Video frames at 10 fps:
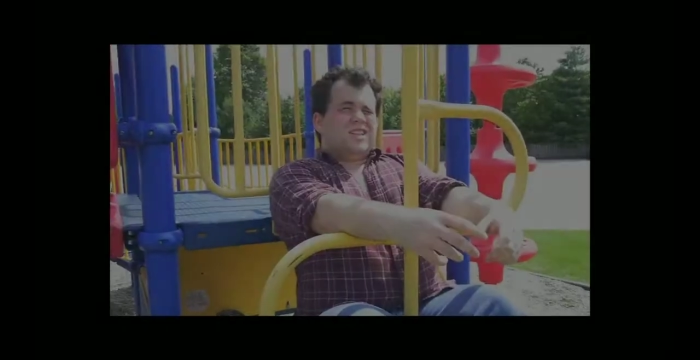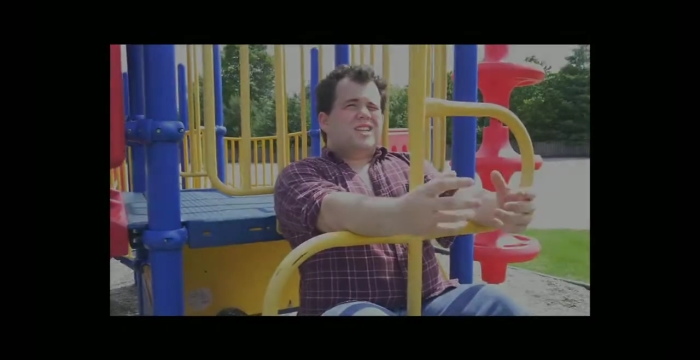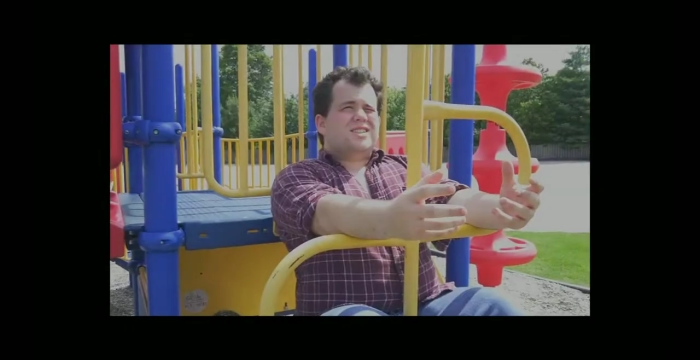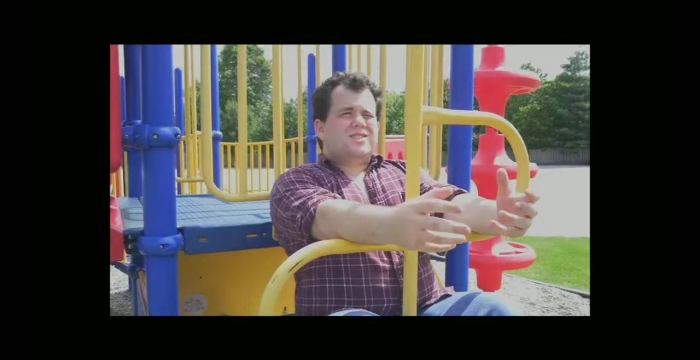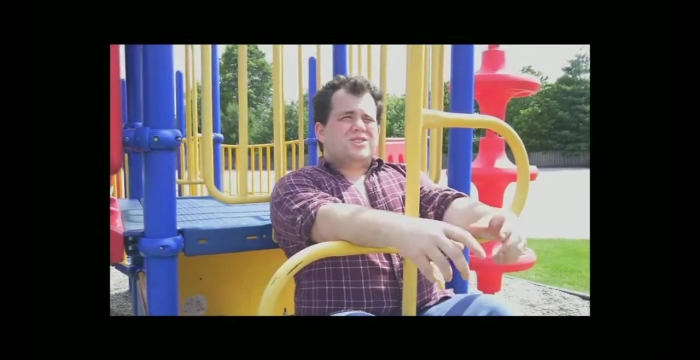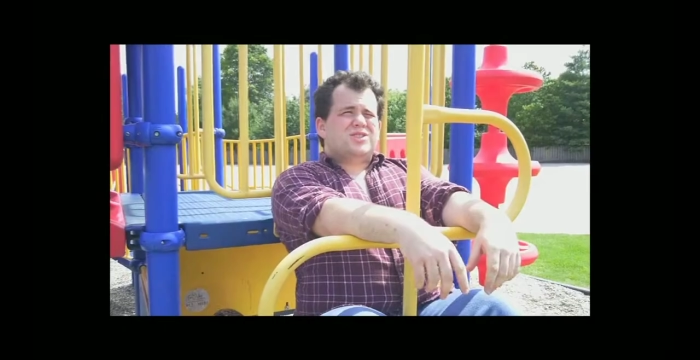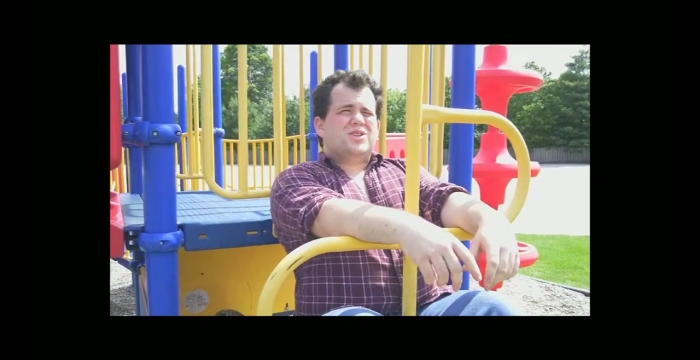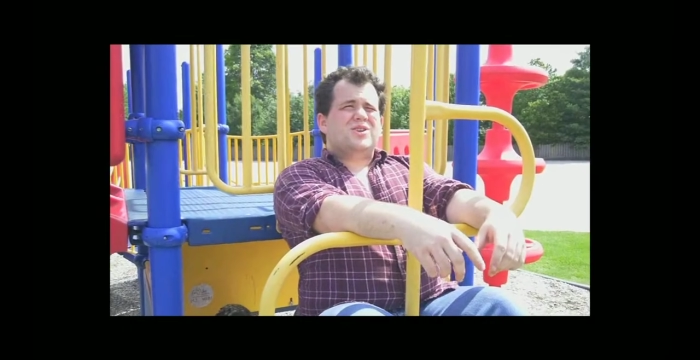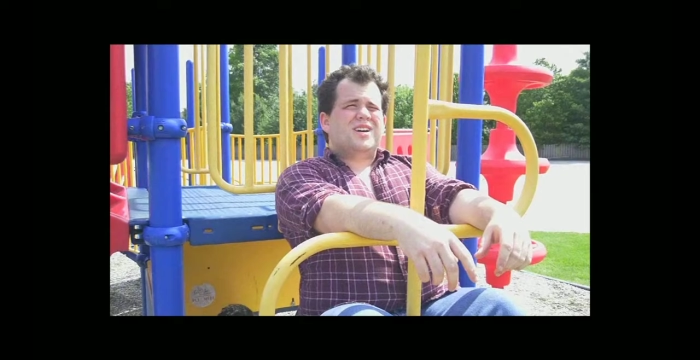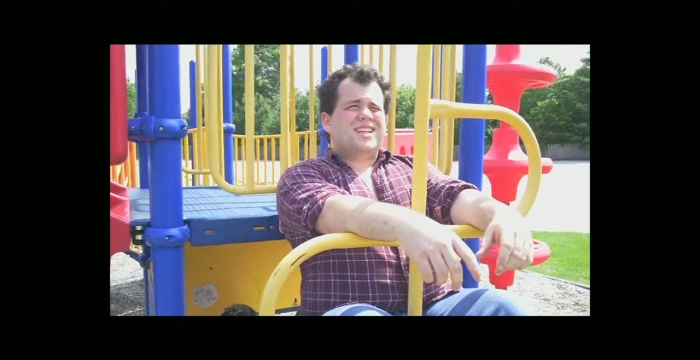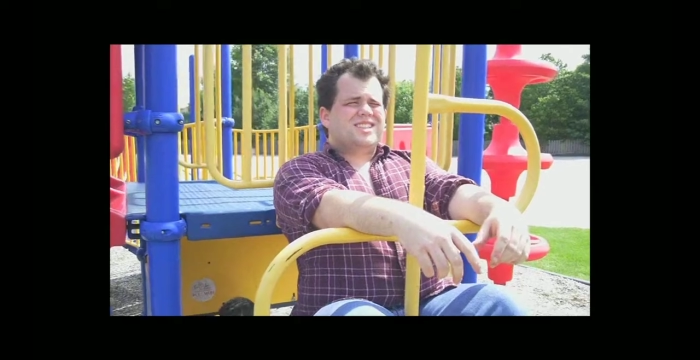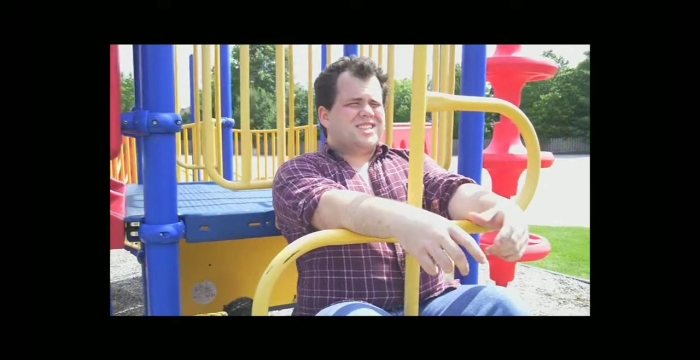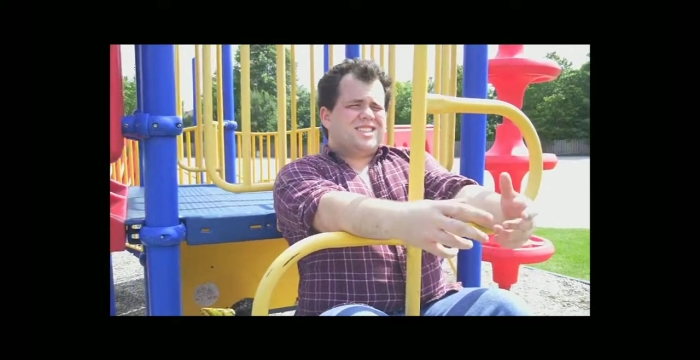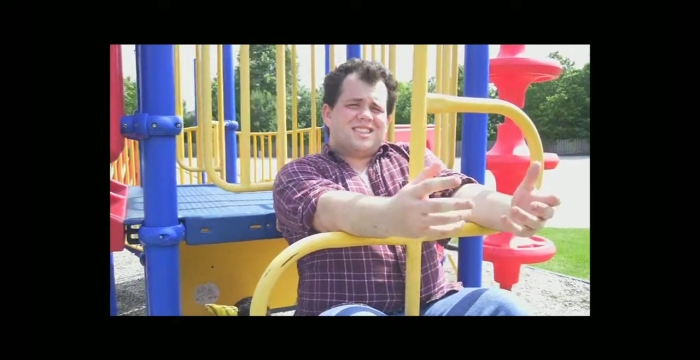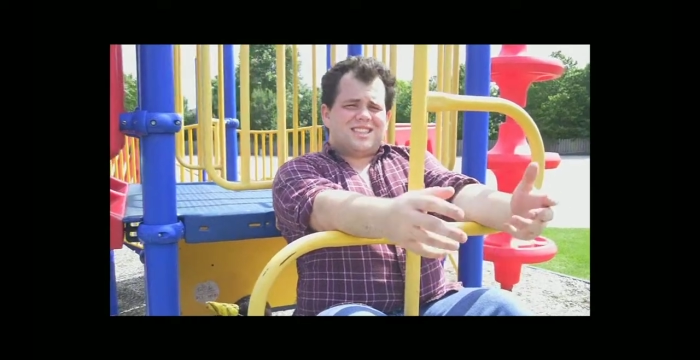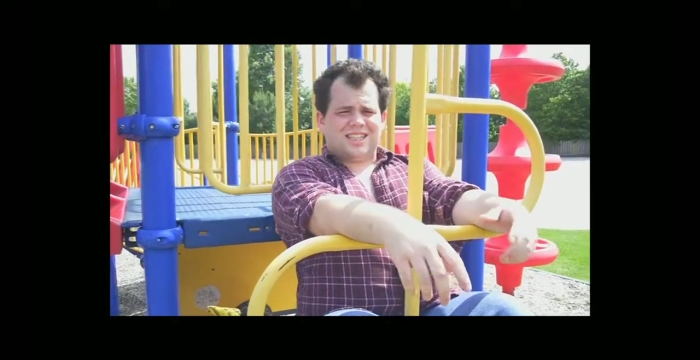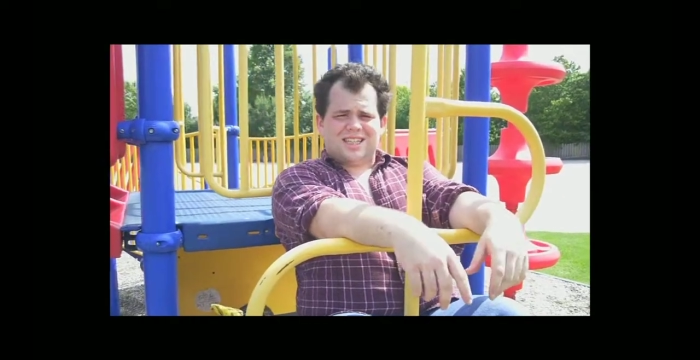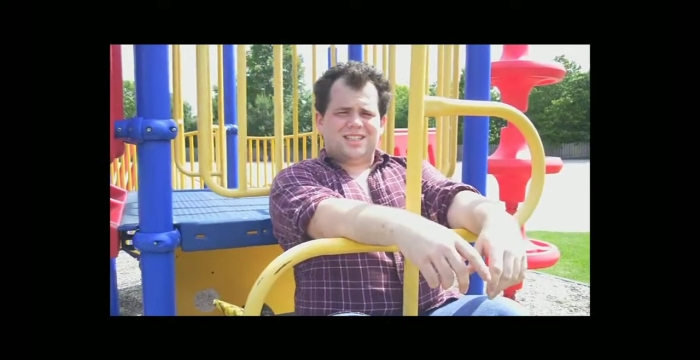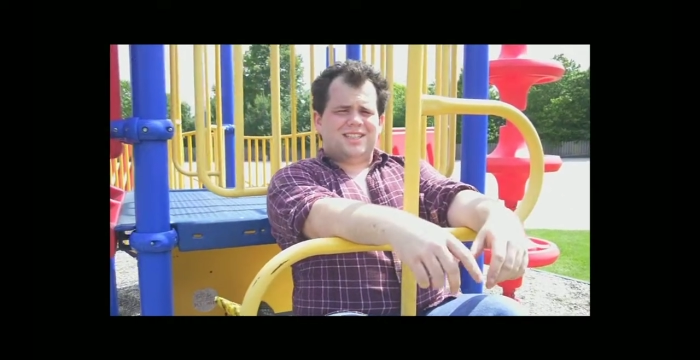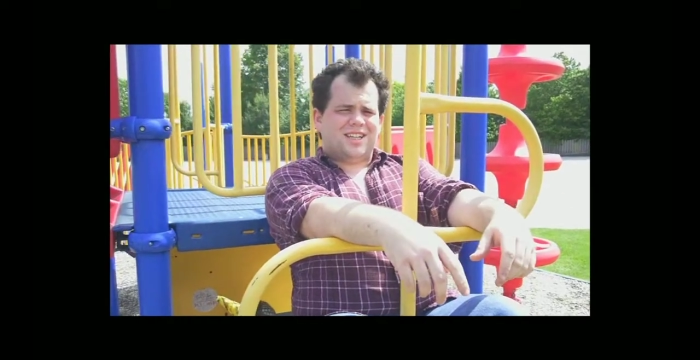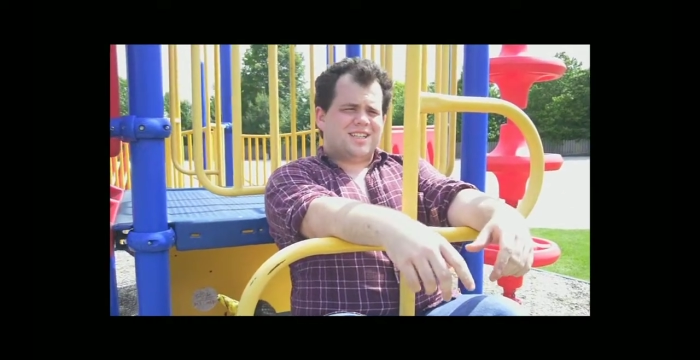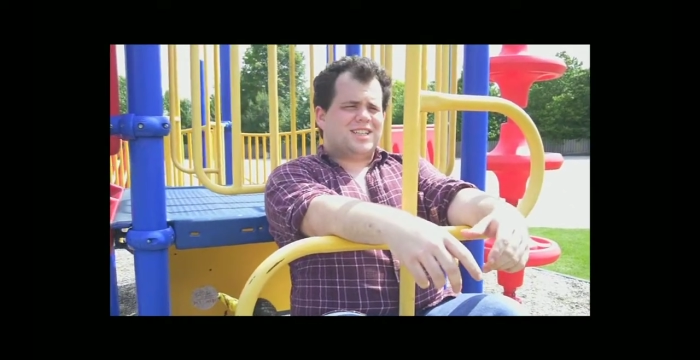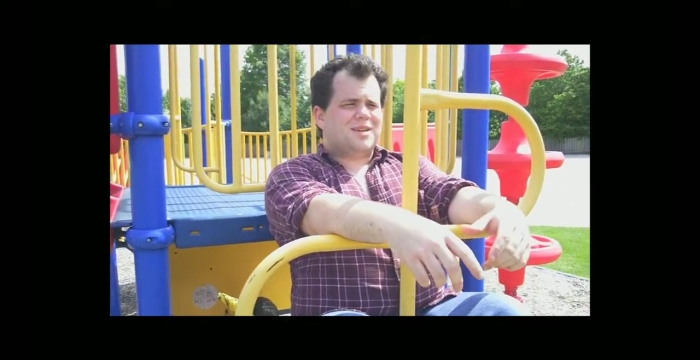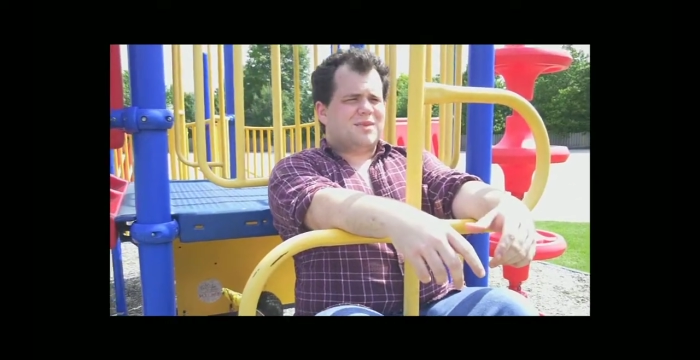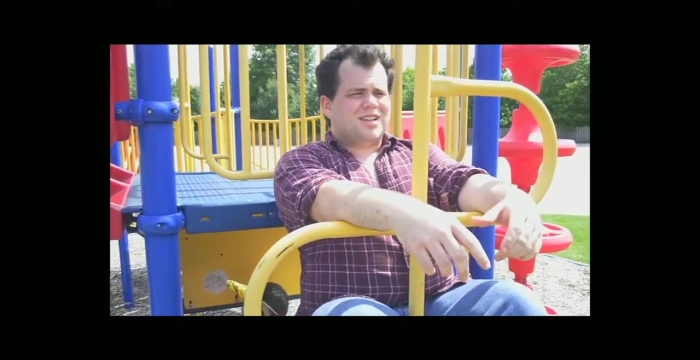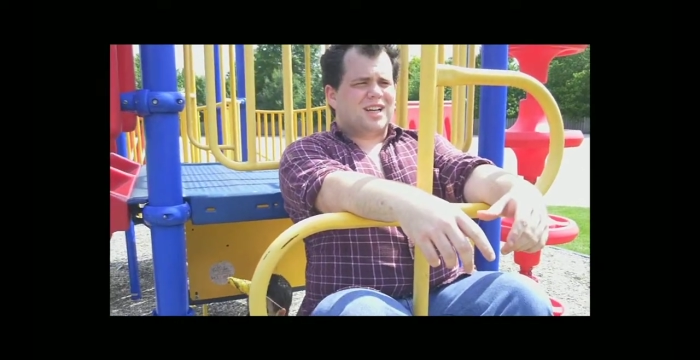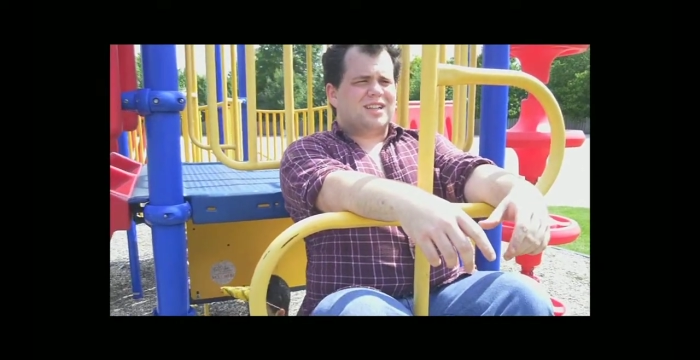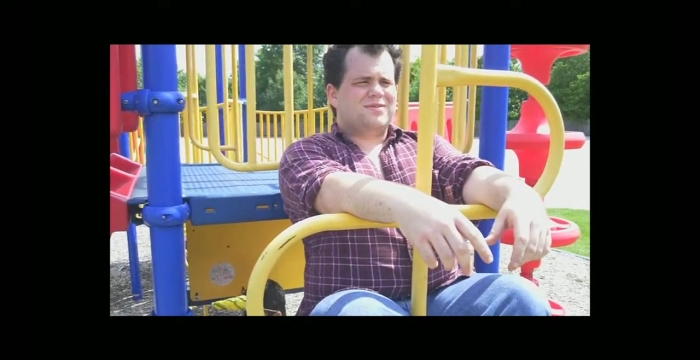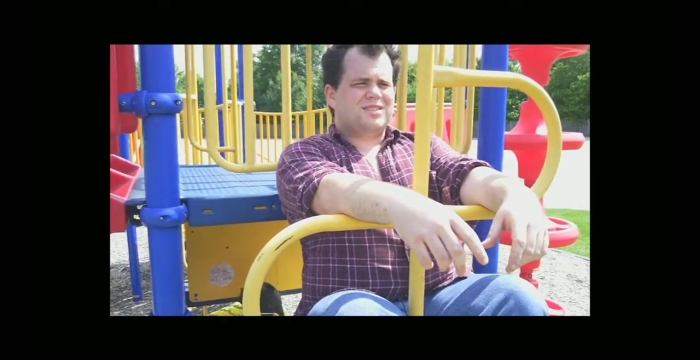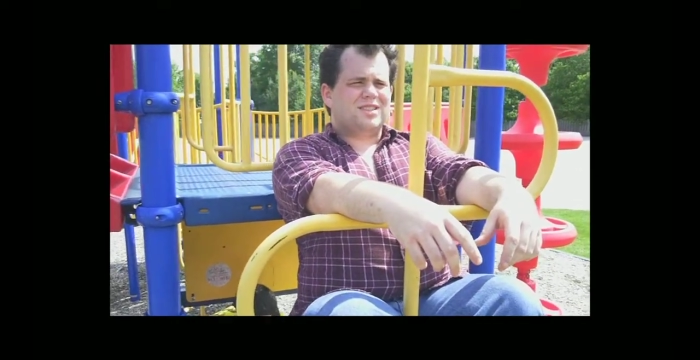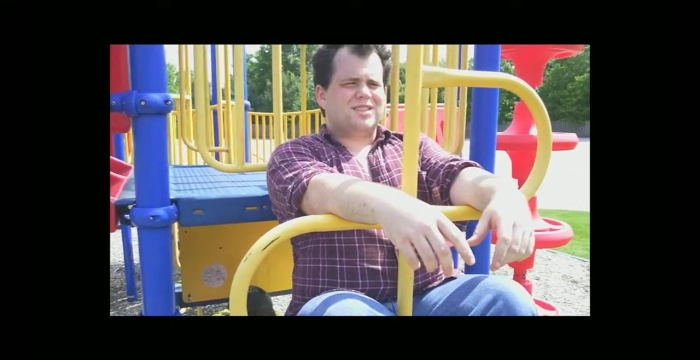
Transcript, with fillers: And then so I just decided to dedicate my life